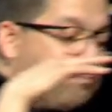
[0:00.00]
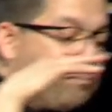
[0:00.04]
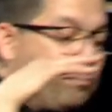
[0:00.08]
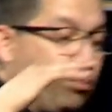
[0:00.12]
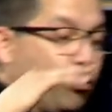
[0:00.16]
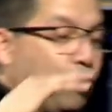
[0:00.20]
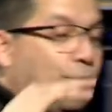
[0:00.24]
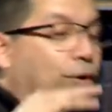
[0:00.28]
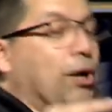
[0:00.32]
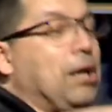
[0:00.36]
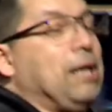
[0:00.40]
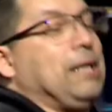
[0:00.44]

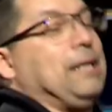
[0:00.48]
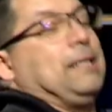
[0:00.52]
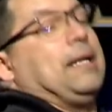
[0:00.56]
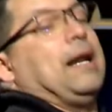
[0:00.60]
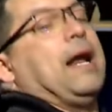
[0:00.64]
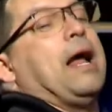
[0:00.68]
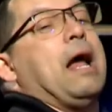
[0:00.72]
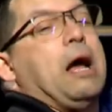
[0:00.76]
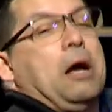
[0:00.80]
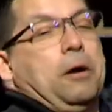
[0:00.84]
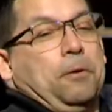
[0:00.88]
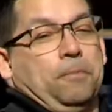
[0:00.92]

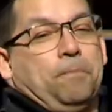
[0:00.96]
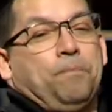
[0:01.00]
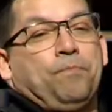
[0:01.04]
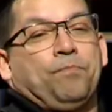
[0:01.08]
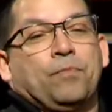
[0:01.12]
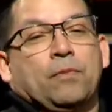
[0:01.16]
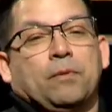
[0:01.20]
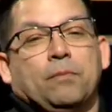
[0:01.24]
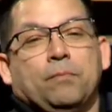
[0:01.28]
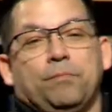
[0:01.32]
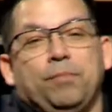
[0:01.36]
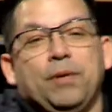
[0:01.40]
breakdown
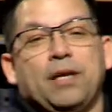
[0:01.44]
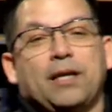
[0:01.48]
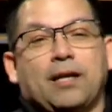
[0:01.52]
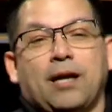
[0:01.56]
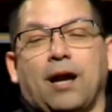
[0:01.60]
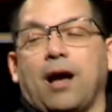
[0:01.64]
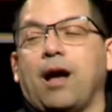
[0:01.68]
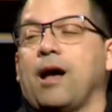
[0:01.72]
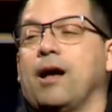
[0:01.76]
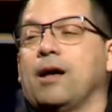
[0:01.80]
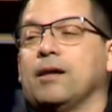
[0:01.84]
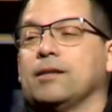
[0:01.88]

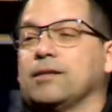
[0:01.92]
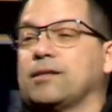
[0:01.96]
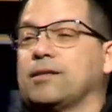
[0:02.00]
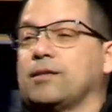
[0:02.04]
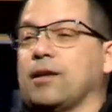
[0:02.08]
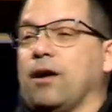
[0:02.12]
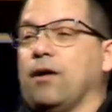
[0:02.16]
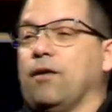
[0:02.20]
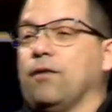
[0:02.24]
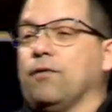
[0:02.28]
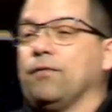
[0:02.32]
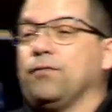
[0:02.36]
because
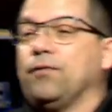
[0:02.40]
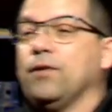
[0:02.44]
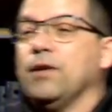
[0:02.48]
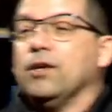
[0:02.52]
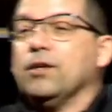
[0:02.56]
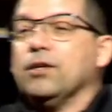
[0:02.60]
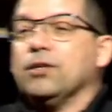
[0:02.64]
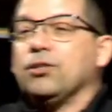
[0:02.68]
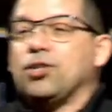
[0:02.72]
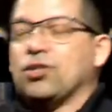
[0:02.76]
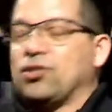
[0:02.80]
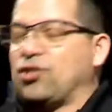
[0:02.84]
of
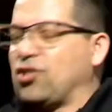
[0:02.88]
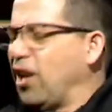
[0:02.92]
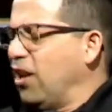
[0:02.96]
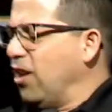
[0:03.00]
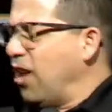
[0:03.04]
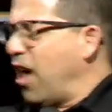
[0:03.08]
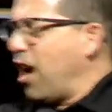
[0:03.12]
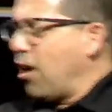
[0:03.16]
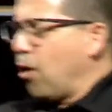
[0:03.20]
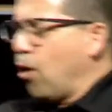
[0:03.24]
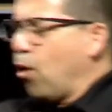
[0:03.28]
just a lot of